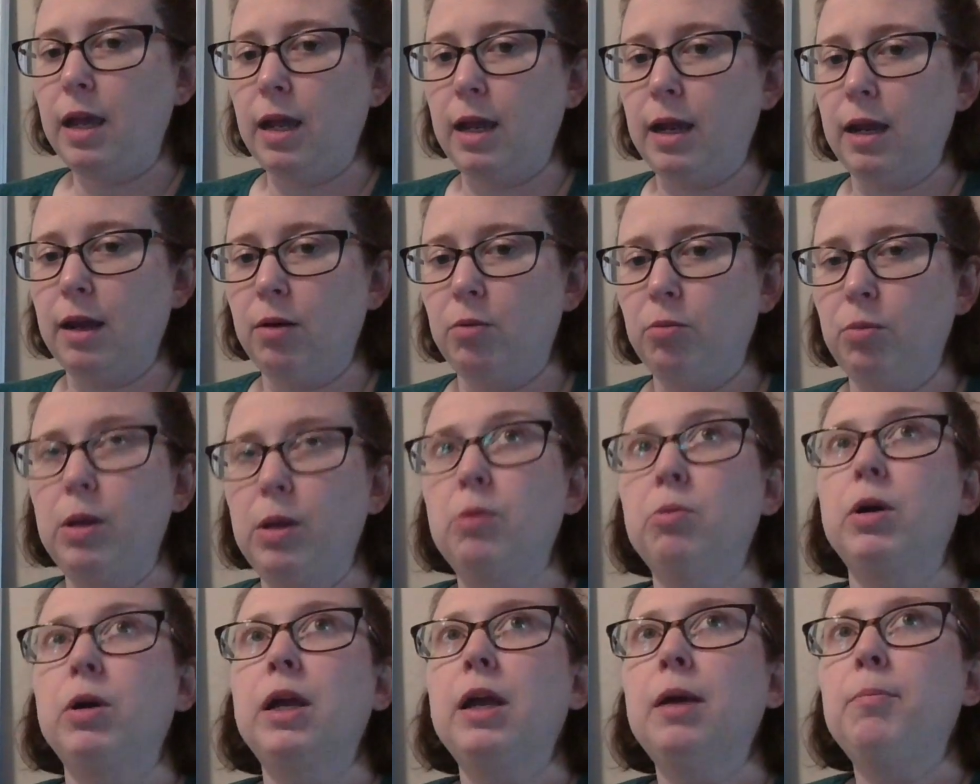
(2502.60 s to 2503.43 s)
And
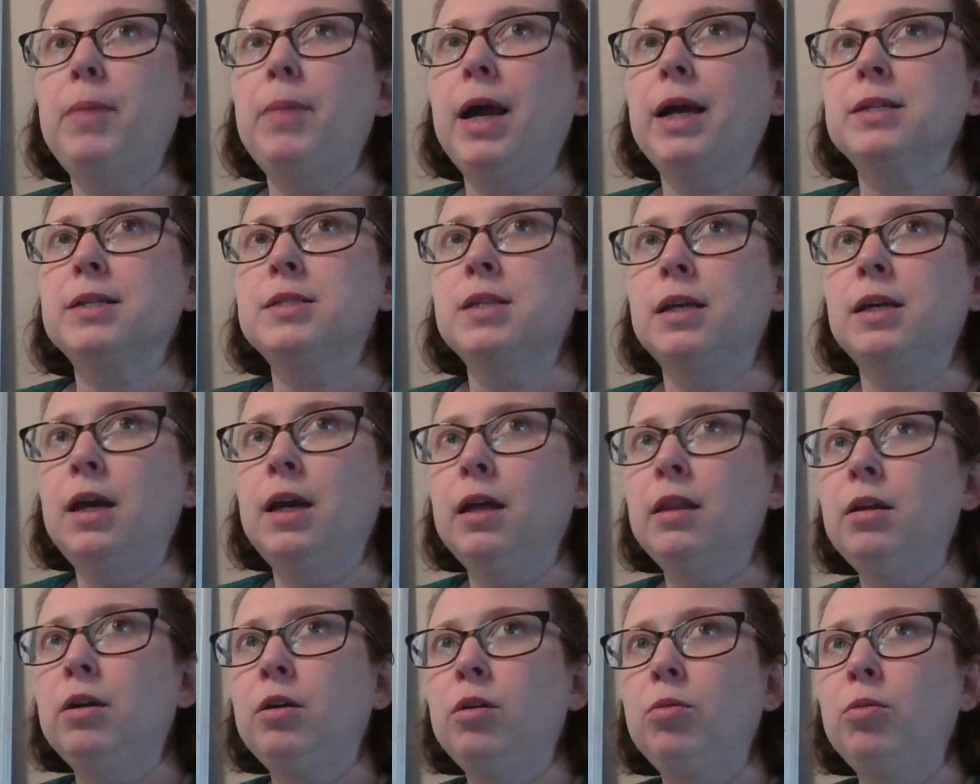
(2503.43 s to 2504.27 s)
we will get back
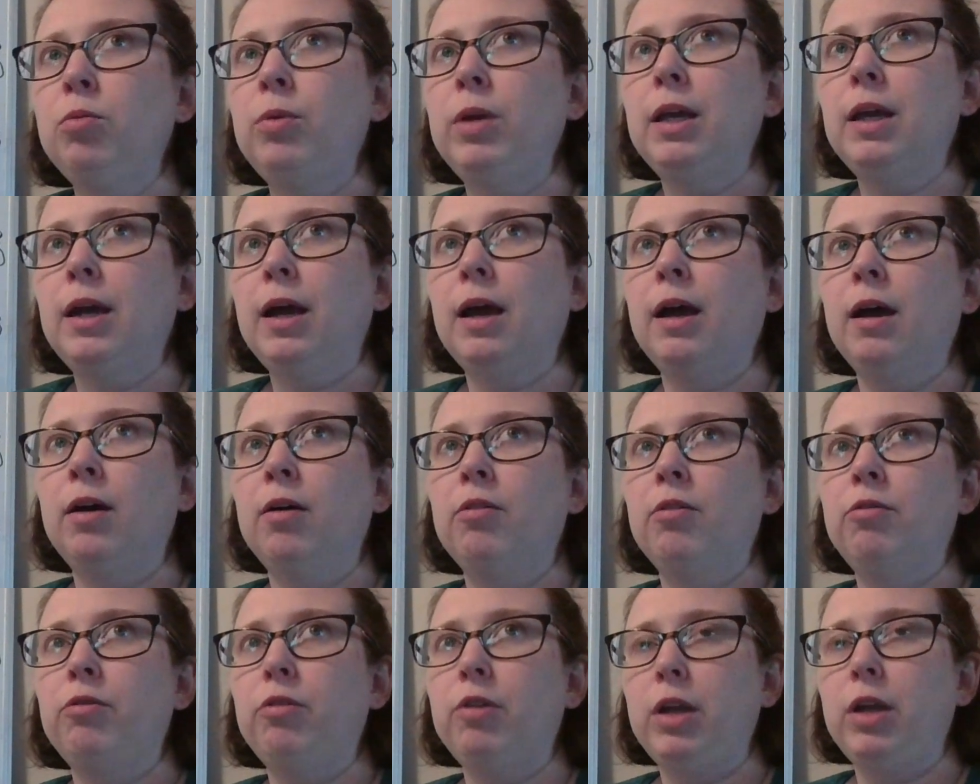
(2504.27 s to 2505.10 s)
together. We
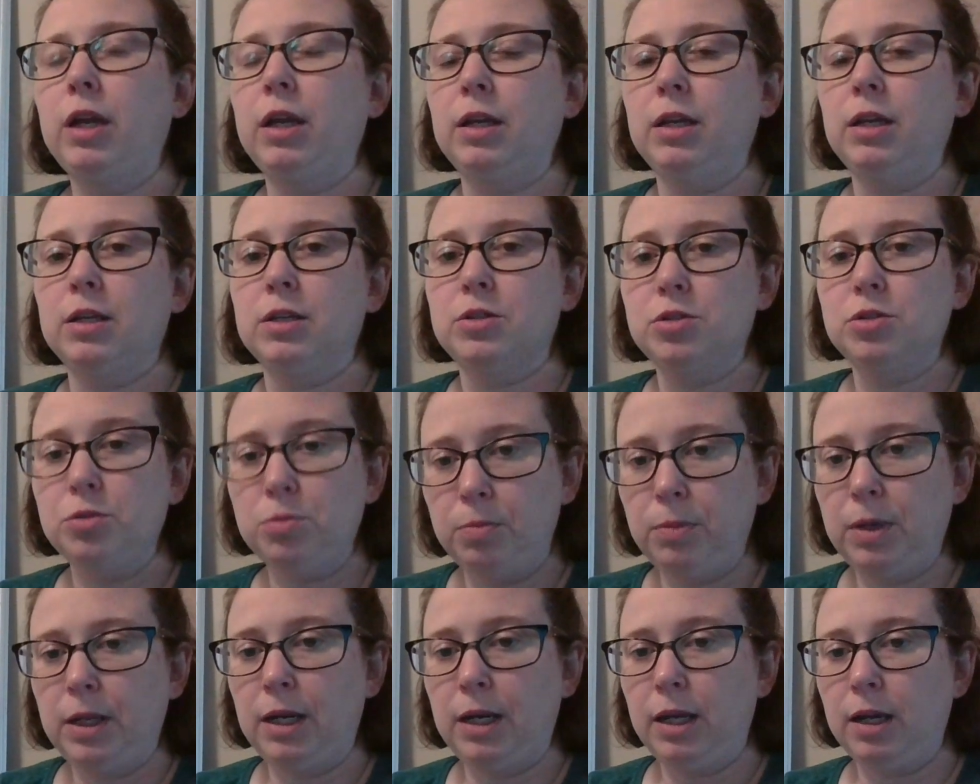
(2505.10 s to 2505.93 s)
have a
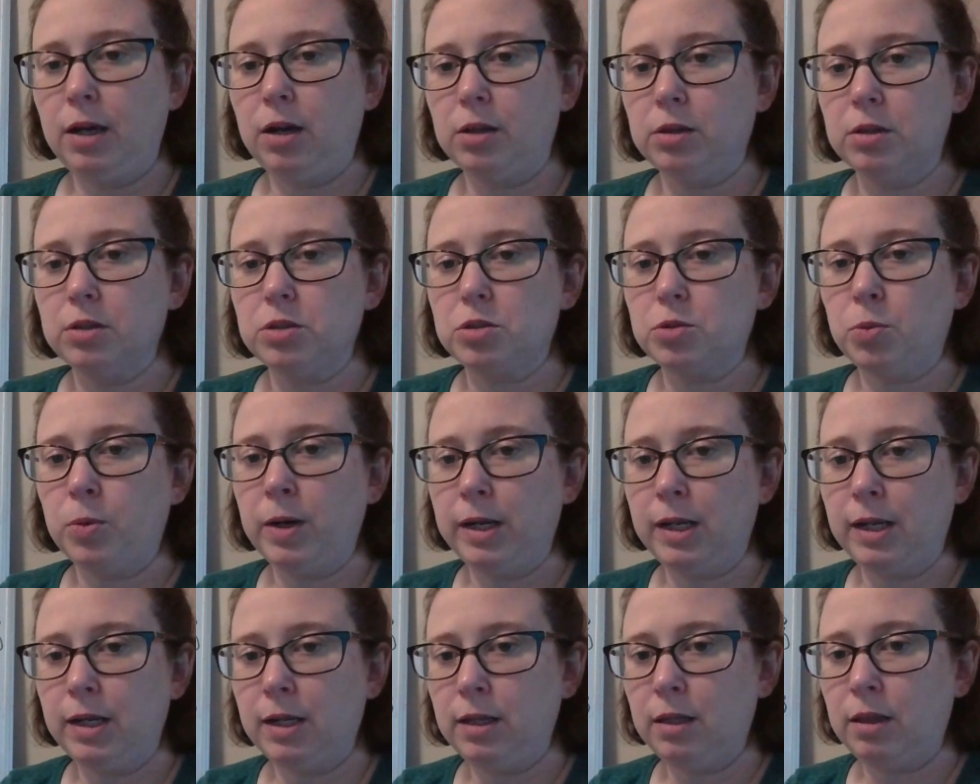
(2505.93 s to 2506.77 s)
Zoom meeting on the
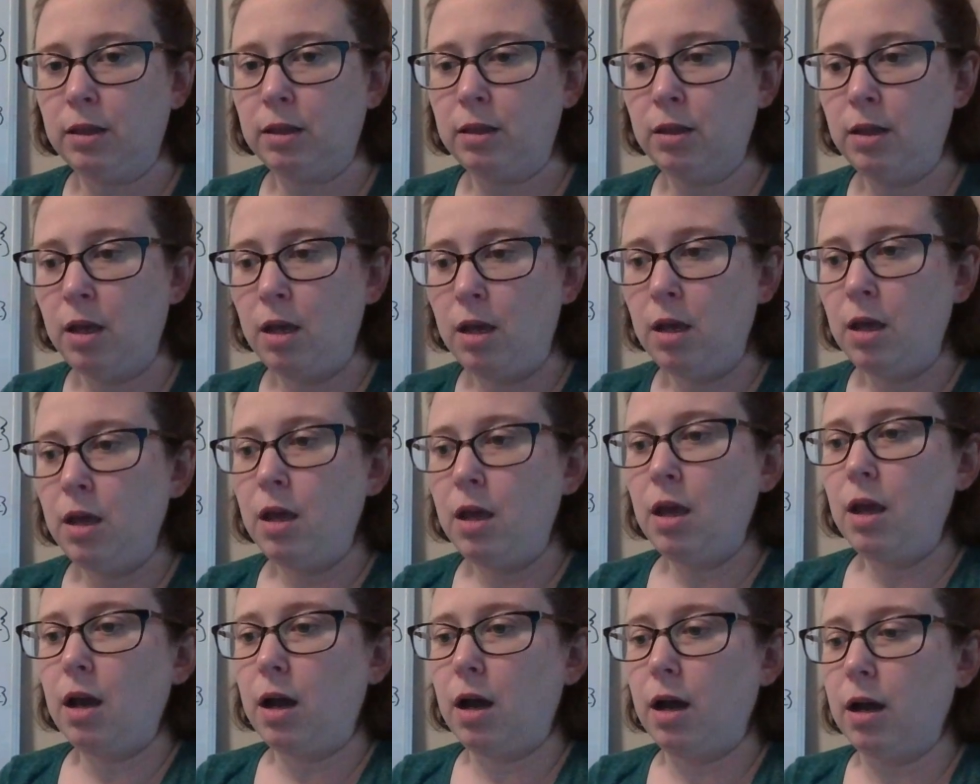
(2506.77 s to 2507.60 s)
20th.
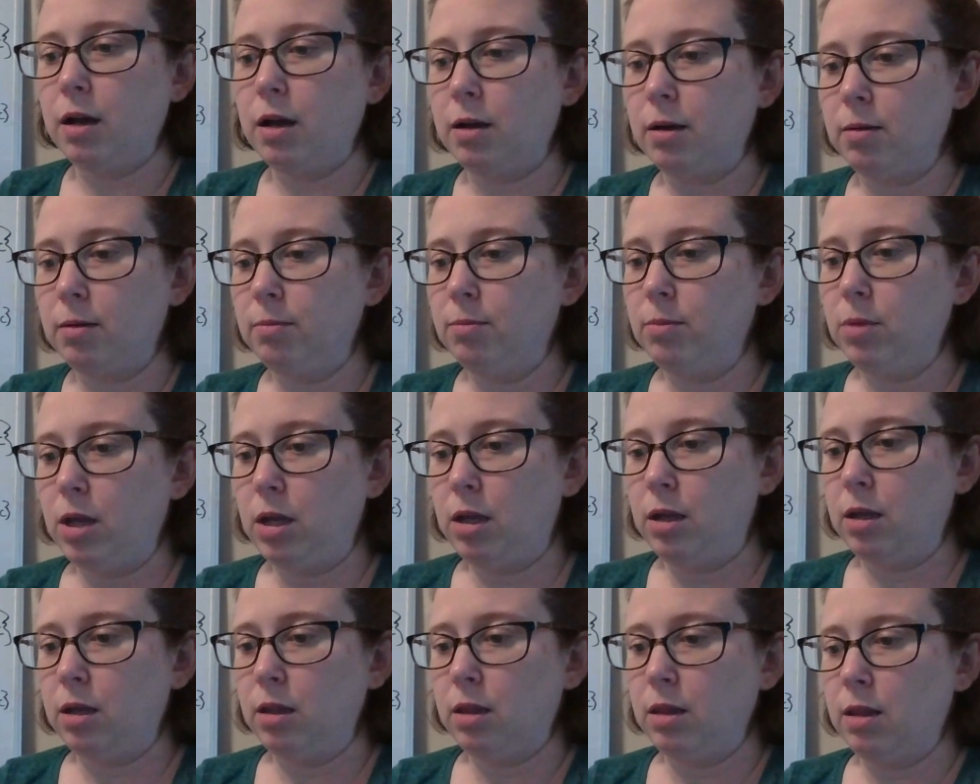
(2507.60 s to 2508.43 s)

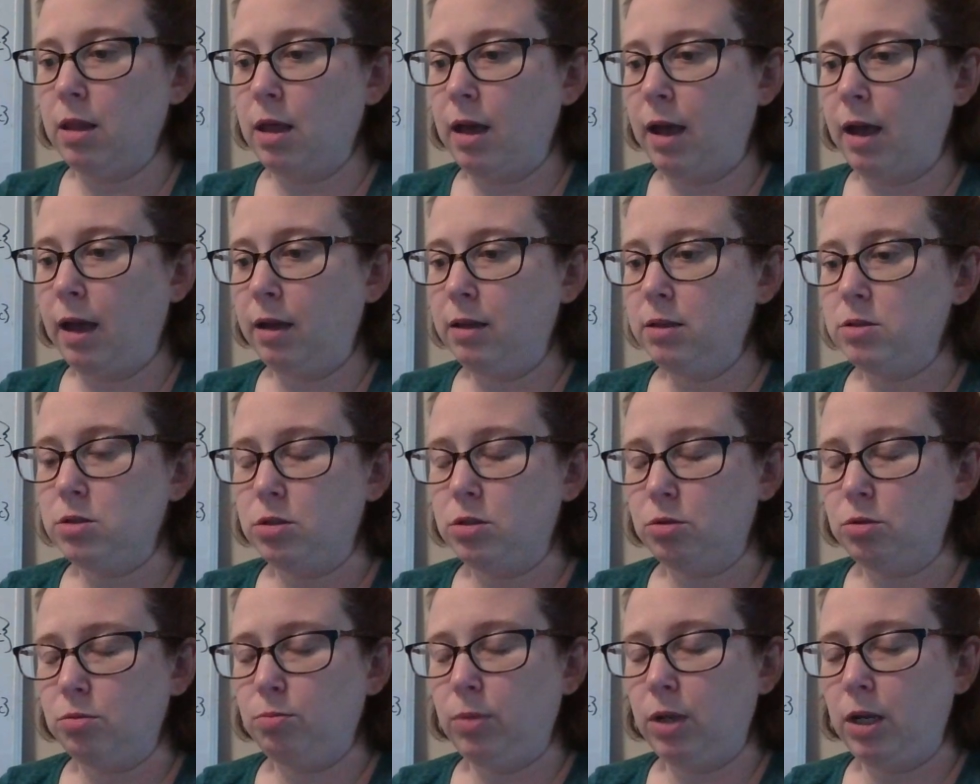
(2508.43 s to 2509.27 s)
And that
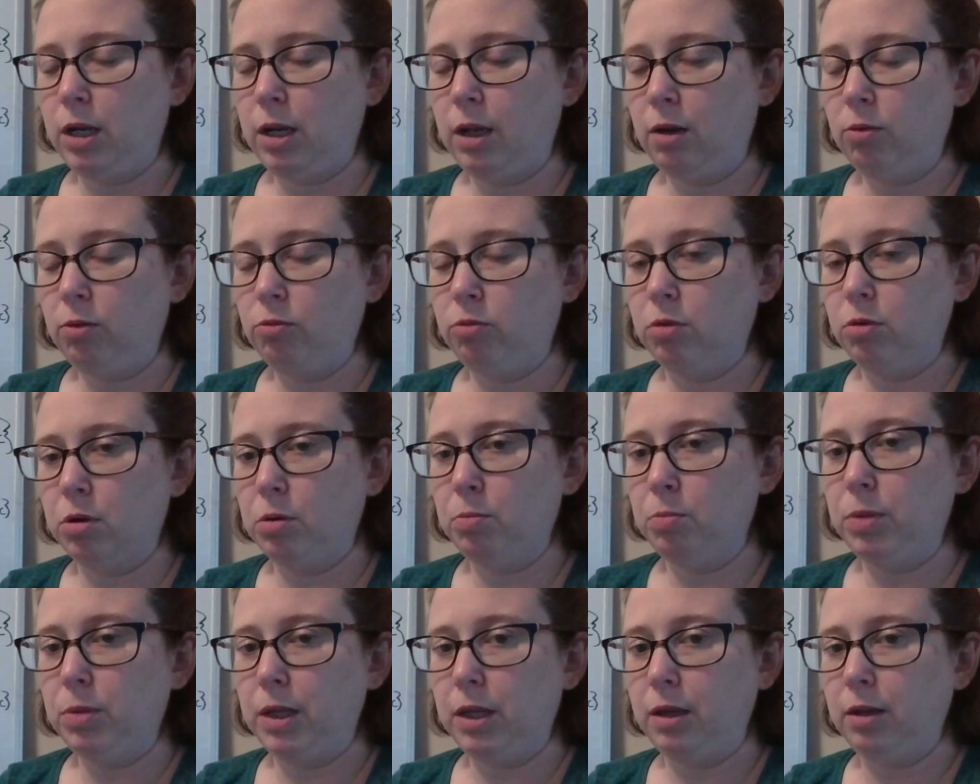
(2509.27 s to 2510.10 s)
Zoom meeting
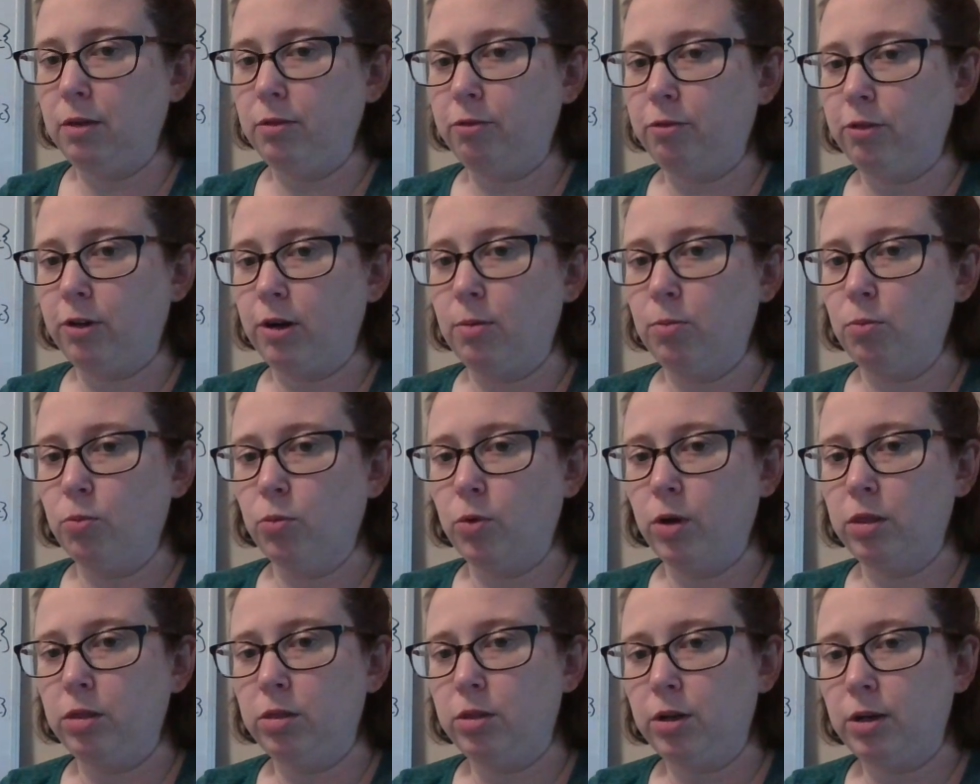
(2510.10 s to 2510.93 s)
will be from
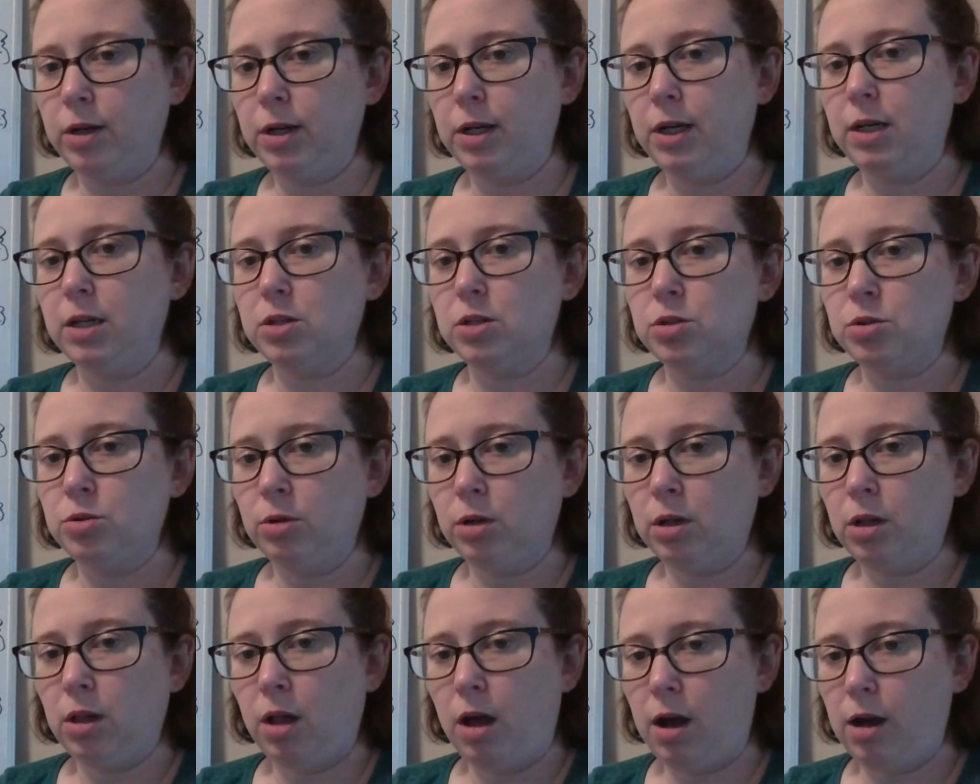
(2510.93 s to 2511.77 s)
1:30 to 2
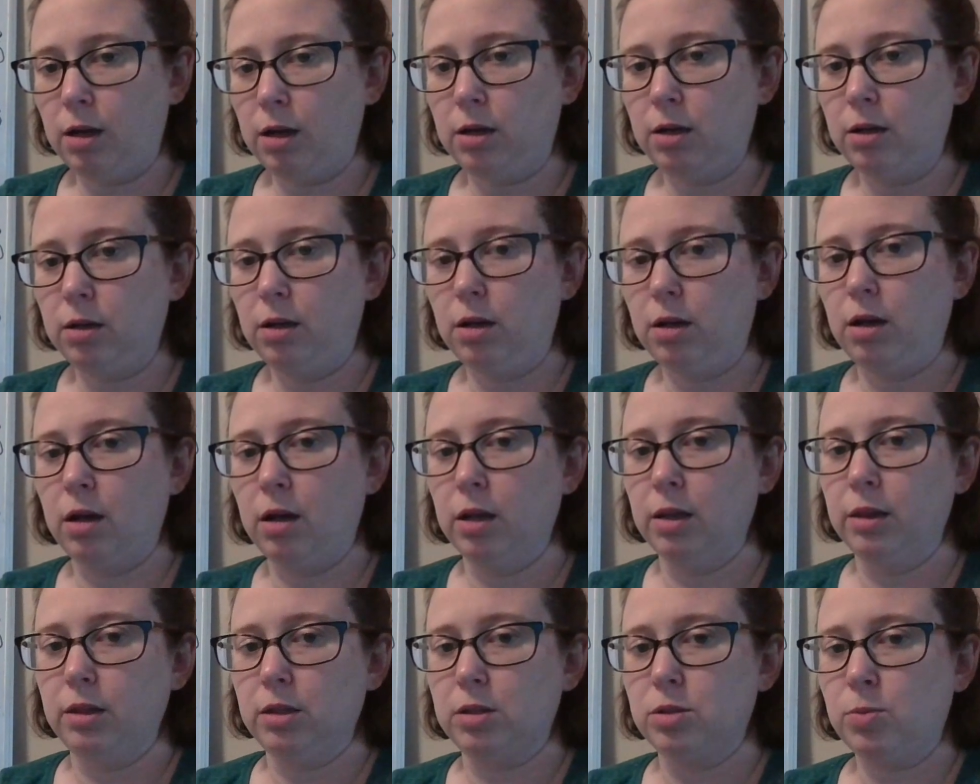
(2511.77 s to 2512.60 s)
o'clock
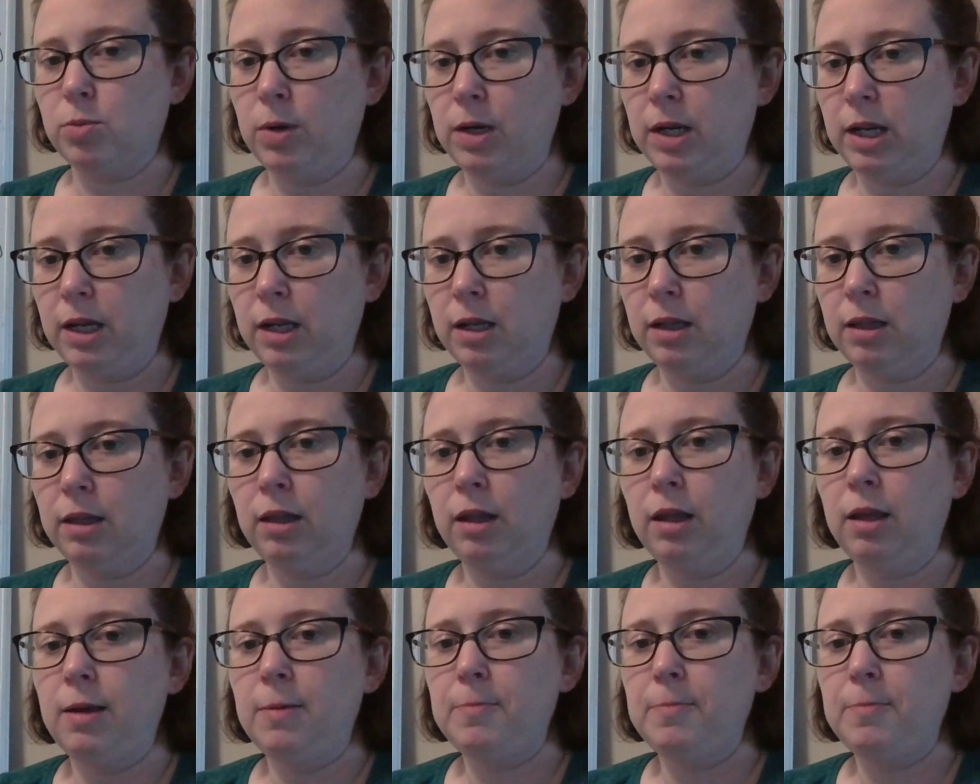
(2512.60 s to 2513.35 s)
on the 20th.